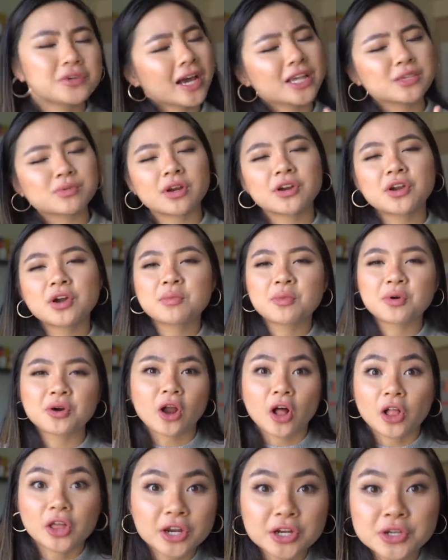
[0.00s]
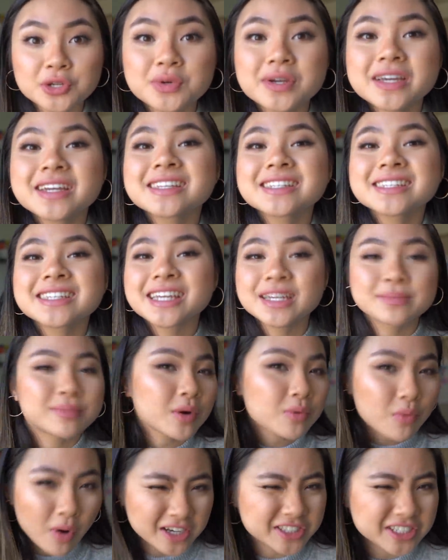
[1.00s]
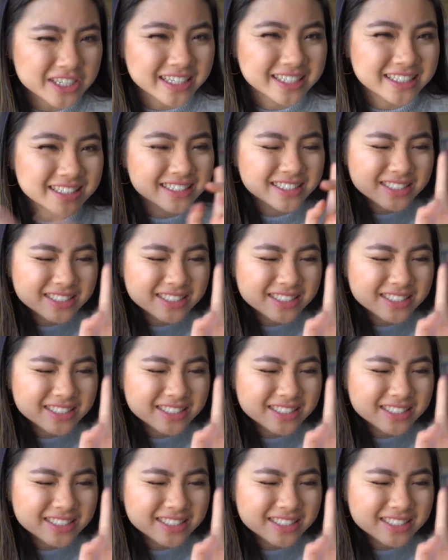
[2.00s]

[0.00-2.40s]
you guys want to know more, all you gotta do is keep on watching.